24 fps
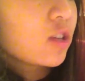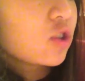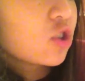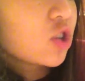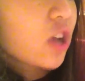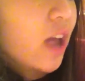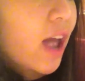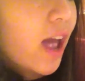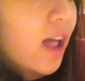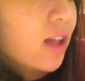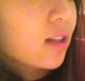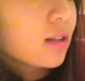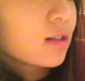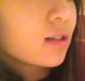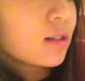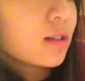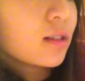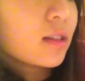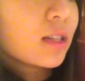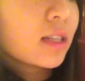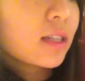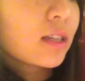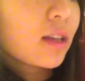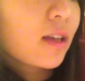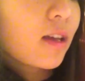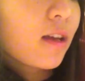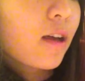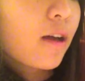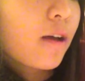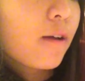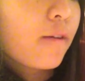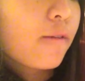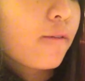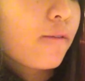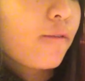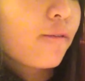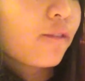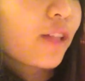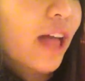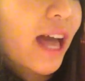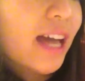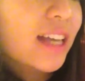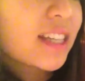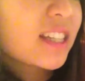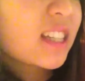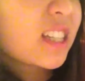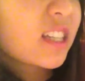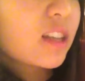channels.
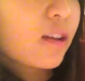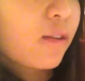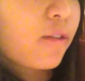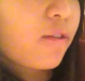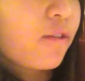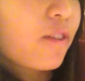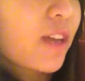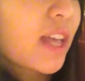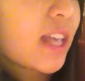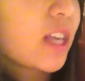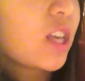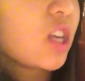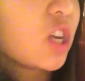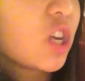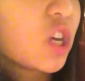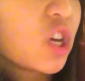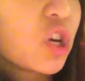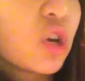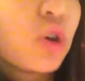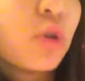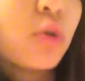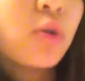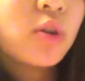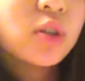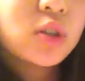Flex to fit you.